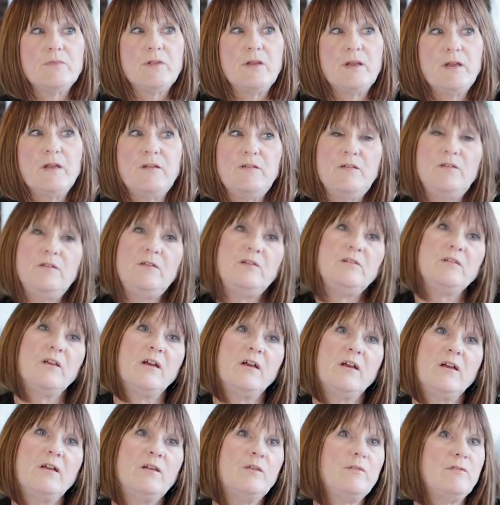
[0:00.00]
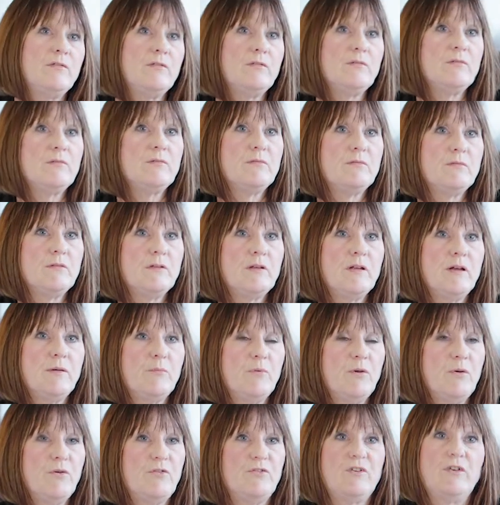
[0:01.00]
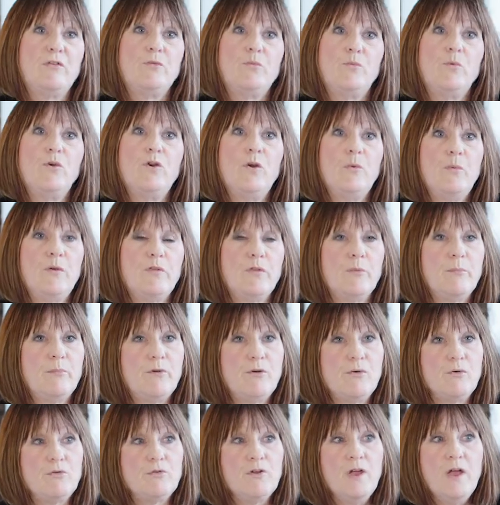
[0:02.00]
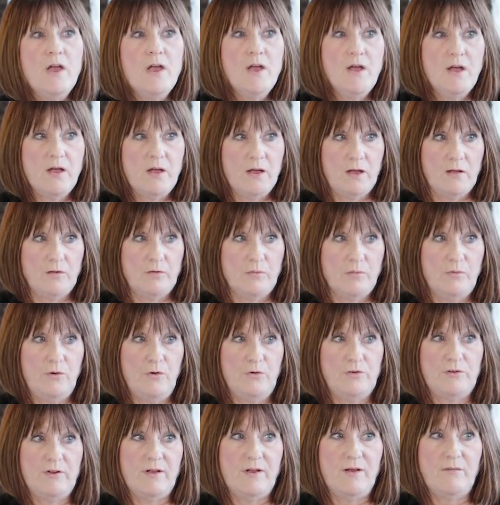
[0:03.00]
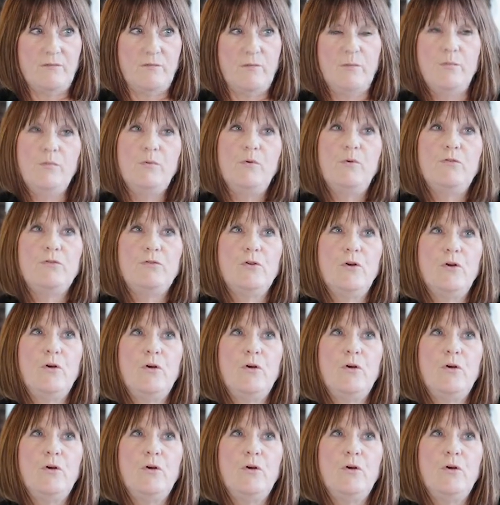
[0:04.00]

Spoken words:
lady designers, and yeah, we started to work with them because we used to have, when we were at